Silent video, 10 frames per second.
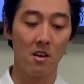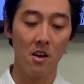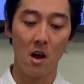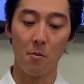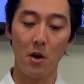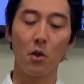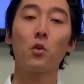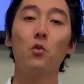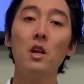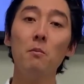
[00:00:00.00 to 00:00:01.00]
about
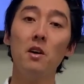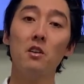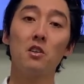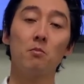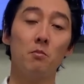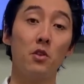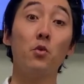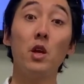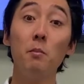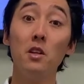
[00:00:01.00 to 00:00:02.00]
3
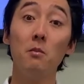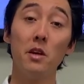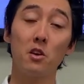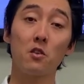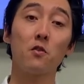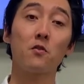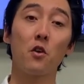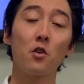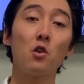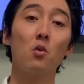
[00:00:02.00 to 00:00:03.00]
millimeters
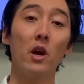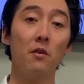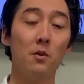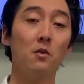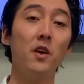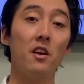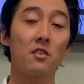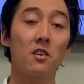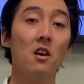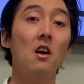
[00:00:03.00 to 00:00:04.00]
further away from the face,
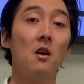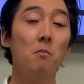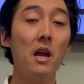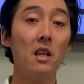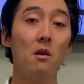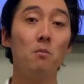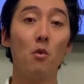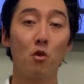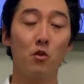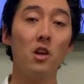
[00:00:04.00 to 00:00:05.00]
making them
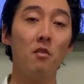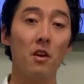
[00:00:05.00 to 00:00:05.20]
more forgiving.